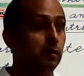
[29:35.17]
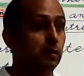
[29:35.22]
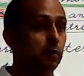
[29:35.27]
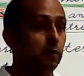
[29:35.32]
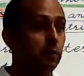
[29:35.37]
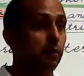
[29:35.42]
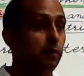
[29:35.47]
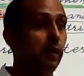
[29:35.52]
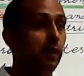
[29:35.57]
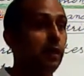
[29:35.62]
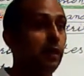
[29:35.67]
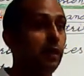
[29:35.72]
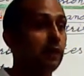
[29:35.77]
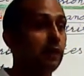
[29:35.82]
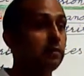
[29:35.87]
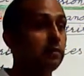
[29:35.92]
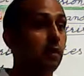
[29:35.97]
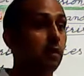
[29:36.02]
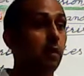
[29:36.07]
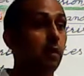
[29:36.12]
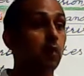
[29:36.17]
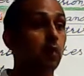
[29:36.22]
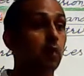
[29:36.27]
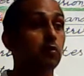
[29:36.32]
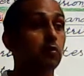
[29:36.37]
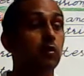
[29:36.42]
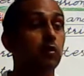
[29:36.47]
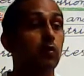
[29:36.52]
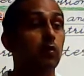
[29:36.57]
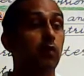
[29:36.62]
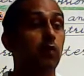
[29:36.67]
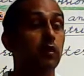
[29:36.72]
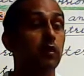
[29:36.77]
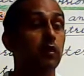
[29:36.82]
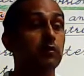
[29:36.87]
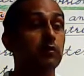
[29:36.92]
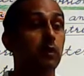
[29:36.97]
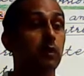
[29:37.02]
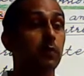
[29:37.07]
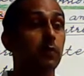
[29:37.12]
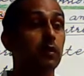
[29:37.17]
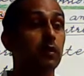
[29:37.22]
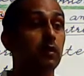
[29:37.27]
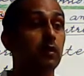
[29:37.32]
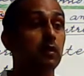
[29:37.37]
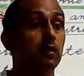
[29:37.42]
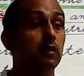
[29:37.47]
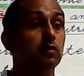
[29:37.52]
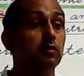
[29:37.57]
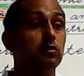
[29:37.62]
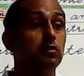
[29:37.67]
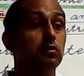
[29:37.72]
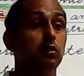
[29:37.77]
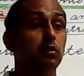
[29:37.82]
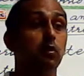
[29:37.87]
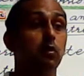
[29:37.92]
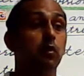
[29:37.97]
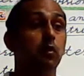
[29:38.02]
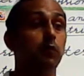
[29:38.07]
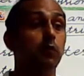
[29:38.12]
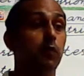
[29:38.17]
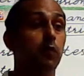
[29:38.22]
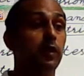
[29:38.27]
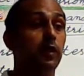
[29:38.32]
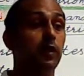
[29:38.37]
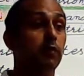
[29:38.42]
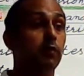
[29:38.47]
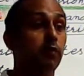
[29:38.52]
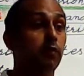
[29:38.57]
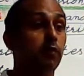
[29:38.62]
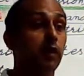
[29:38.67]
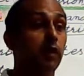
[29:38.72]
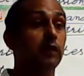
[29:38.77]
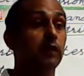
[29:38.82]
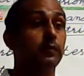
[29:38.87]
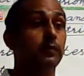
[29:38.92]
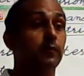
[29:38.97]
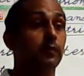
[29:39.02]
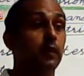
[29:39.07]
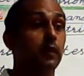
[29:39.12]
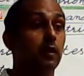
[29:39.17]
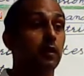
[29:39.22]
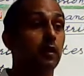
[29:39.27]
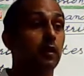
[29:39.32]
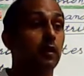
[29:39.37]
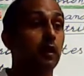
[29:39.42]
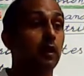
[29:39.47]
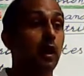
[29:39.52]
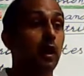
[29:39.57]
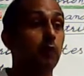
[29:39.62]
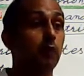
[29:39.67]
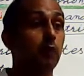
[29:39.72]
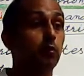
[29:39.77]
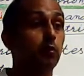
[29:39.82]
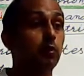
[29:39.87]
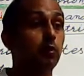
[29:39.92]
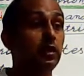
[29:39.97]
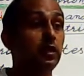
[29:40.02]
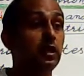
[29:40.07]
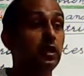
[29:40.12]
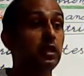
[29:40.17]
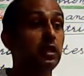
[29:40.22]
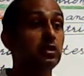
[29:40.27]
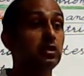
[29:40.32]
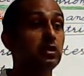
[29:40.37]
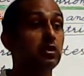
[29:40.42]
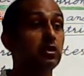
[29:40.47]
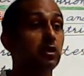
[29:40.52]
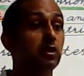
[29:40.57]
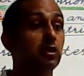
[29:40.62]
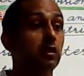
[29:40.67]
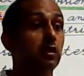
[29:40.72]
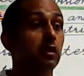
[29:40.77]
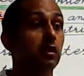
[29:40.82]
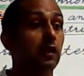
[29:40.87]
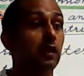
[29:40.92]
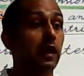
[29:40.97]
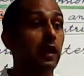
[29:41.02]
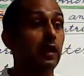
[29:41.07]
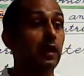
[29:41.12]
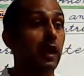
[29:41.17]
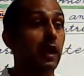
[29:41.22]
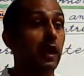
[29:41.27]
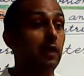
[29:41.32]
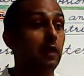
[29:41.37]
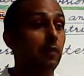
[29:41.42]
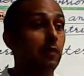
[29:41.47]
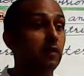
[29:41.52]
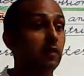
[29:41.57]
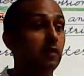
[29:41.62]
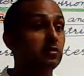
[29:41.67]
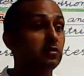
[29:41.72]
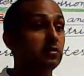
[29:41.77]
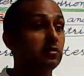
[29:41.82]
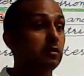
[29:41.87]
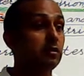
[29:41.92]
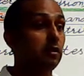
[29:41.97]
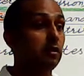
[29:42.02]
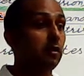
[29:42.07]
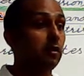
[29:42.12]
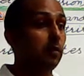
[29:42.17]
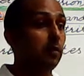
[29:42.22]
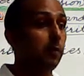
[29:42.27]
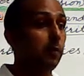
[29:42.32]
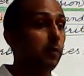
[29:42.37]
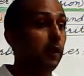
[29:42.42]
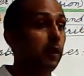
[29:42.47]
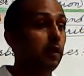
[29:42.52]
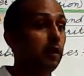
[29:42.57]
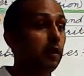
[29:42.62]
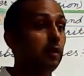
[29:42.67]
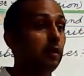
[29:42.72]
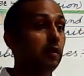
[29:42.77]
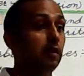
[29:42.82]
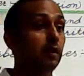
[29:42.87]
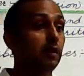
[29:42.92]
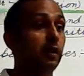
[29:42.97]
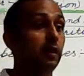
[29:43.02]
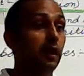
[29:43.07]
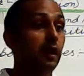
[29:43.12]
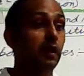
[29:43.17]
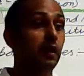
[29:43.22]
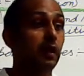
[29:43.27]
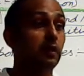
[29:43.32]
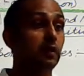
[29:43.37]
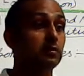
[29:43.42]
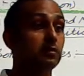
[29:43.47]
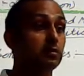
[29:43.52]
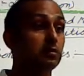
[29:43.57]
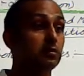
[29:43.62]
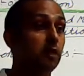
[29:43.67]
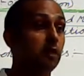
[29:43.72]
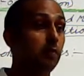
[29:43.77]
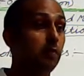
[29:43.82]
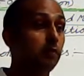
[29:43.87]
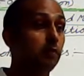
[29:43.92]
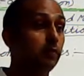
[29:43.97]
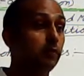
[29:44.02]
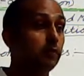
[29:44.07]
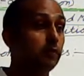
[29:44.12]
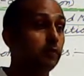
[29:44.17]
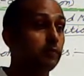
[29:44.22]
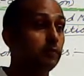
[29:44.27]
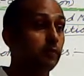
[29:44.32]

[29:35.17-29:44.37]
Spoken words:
very less amount. For example, 0.1 gram to each trace elements per day. Some